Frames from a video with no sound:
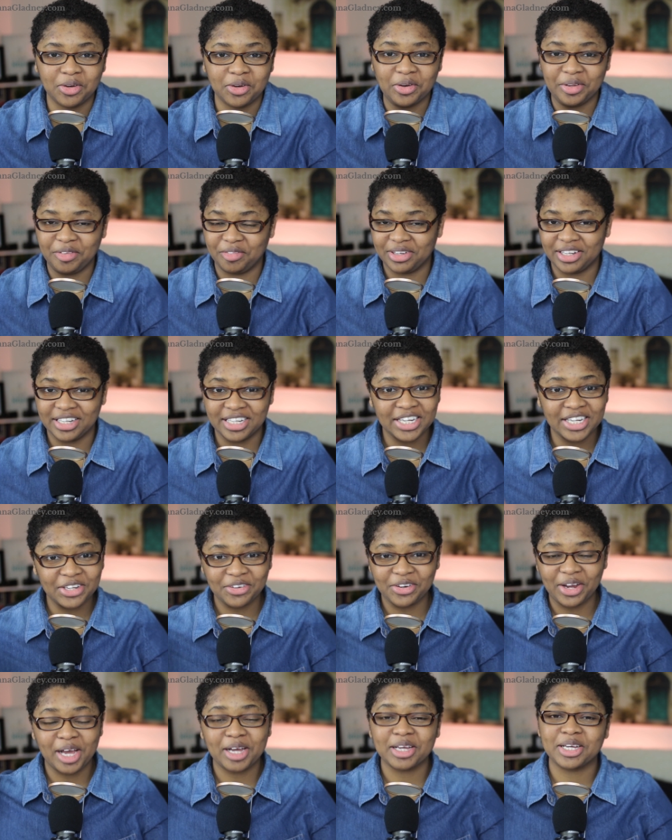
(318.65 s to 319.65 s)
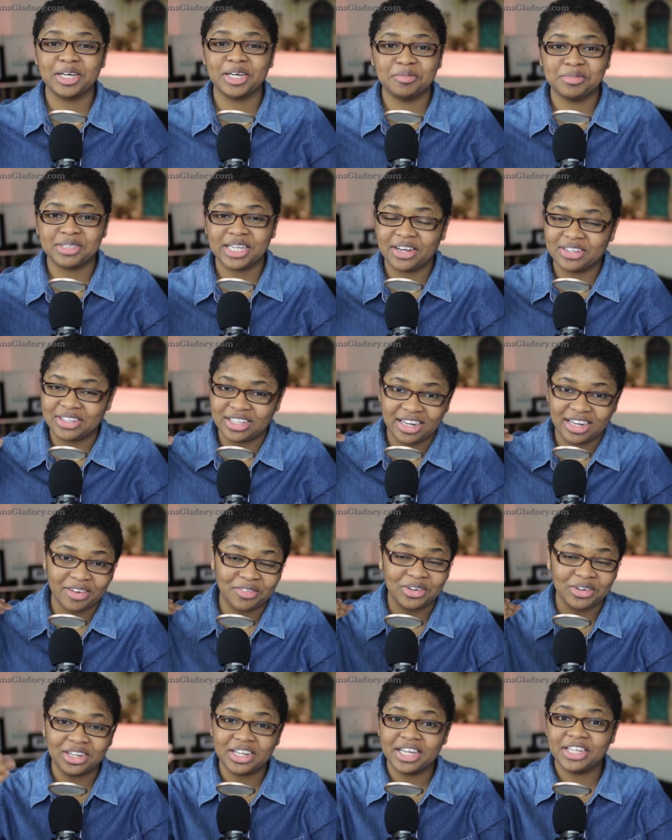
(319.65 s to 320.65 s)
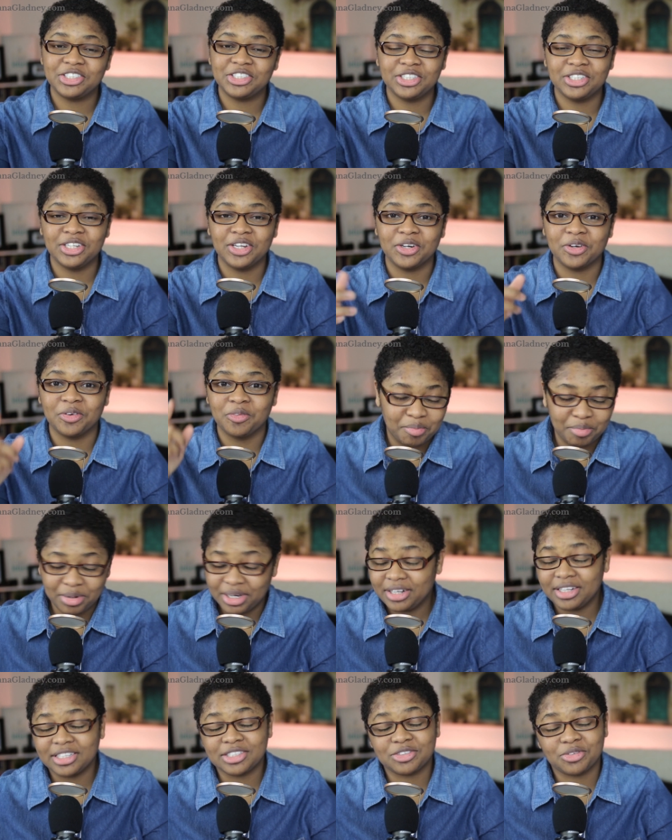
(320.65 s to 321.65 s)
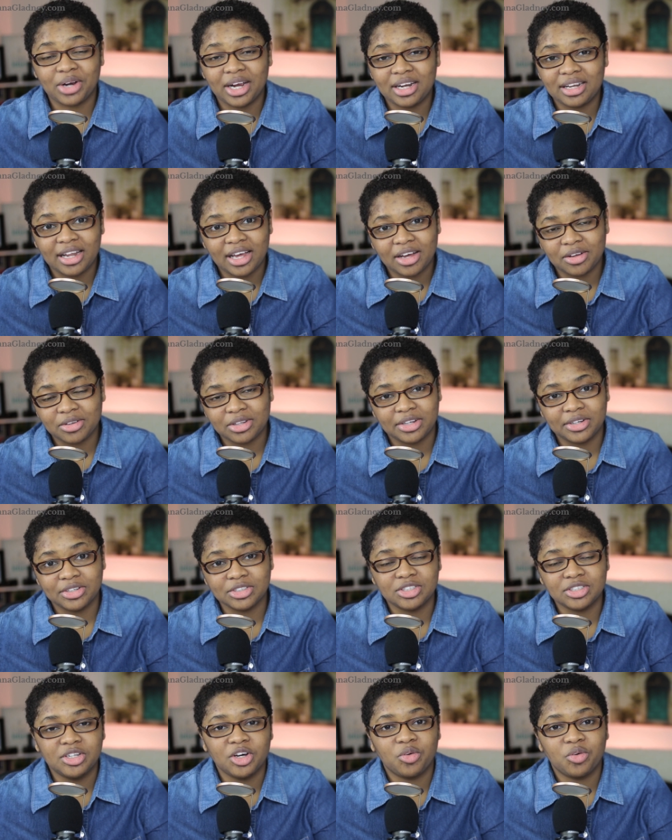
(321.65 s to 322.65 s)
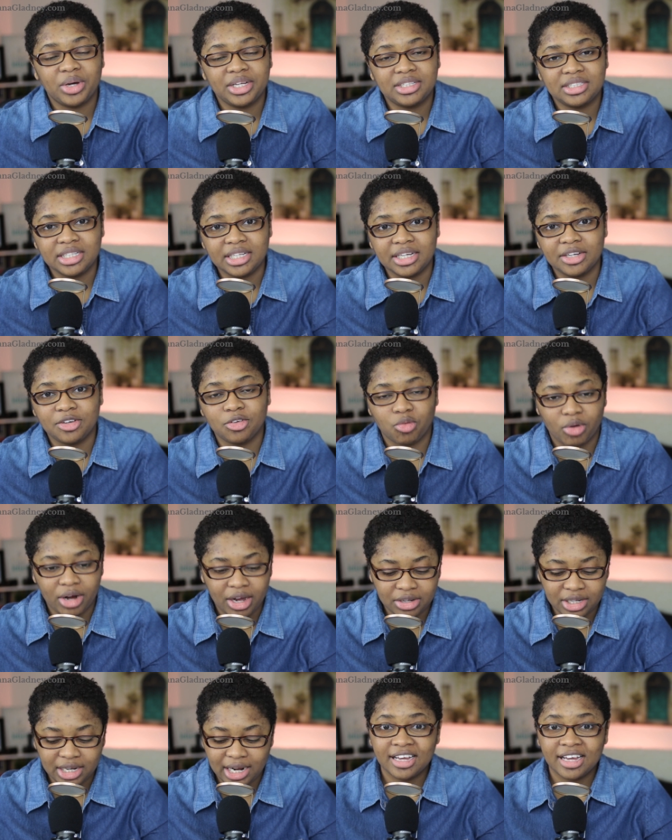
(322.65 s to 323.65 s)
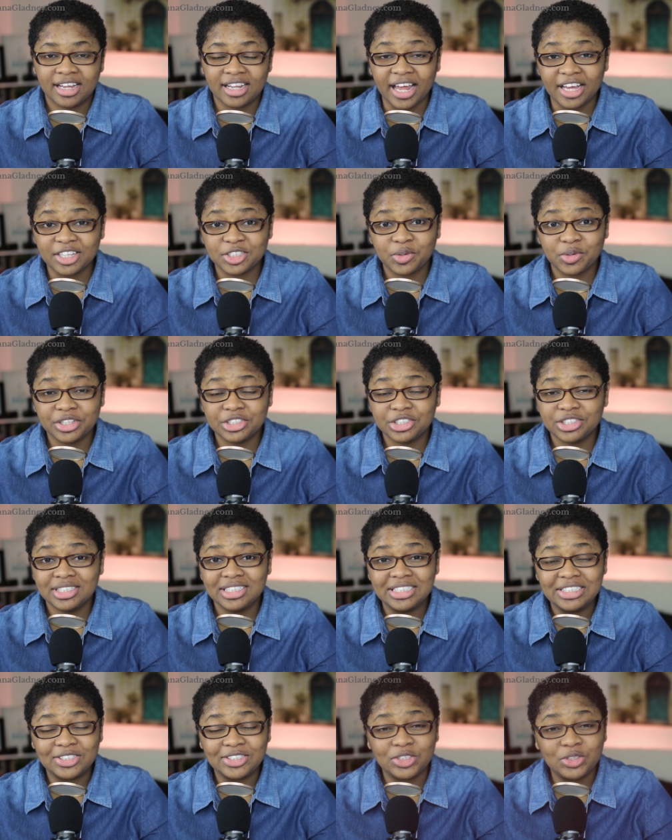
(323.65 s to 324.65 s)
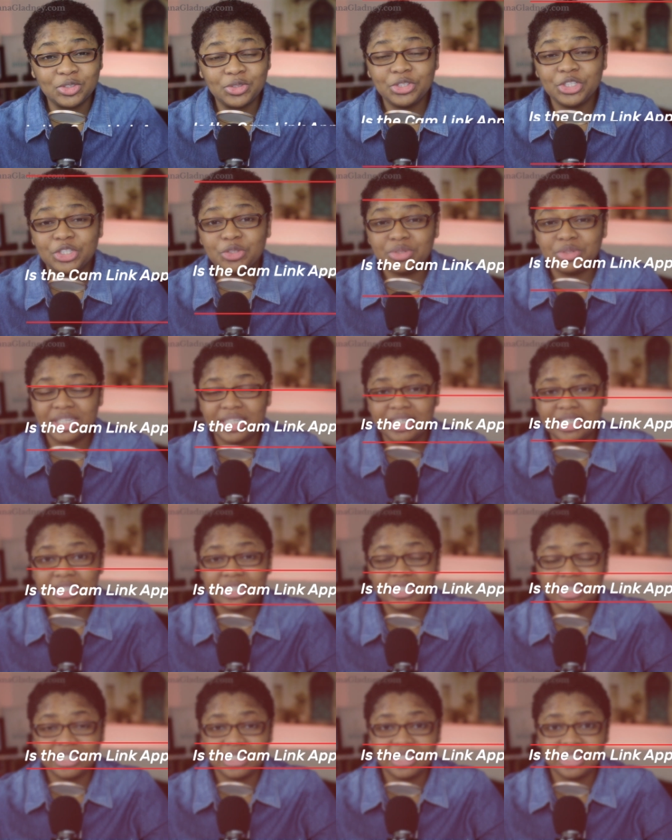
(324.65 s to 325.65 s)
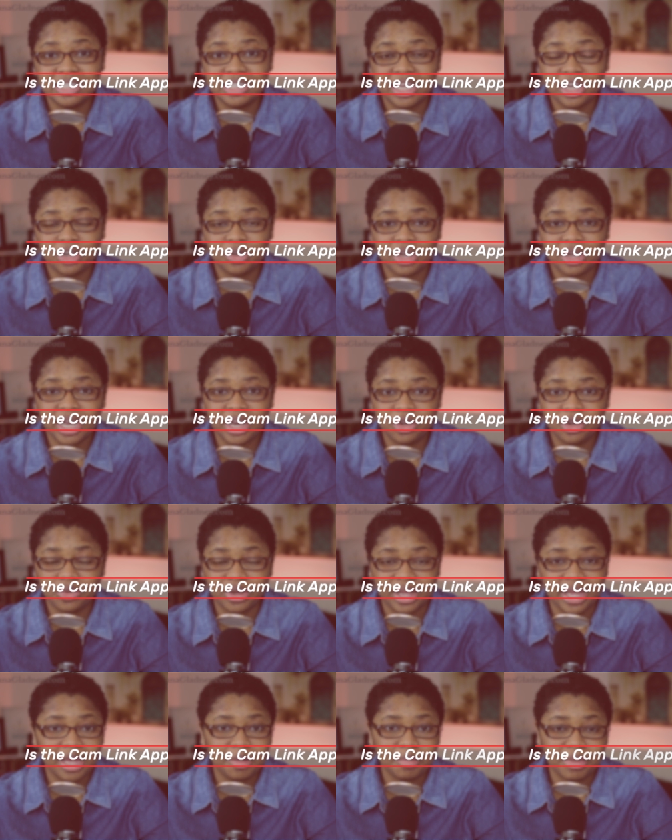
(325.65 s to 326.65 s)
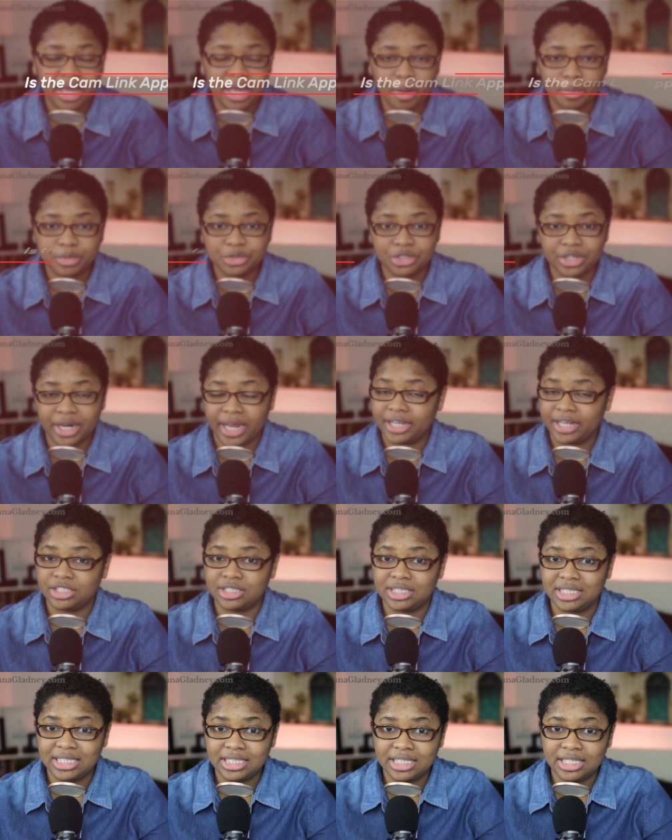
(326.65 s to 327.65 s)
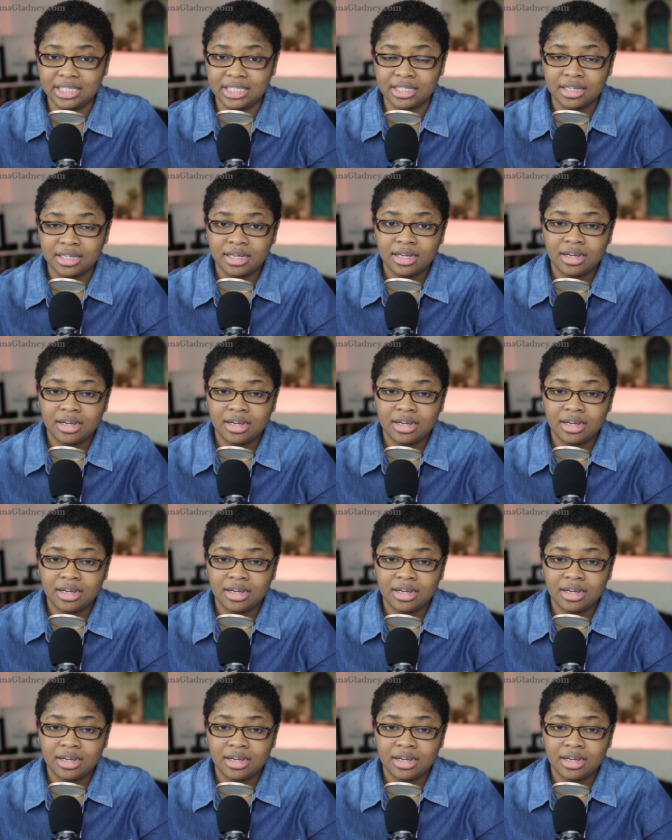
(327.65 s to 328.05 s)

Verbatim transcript: So if another hat comes out, then I will let you know. But as right now, there's no way to get around it. Last question is, do you need the Elgato Game Capture HD,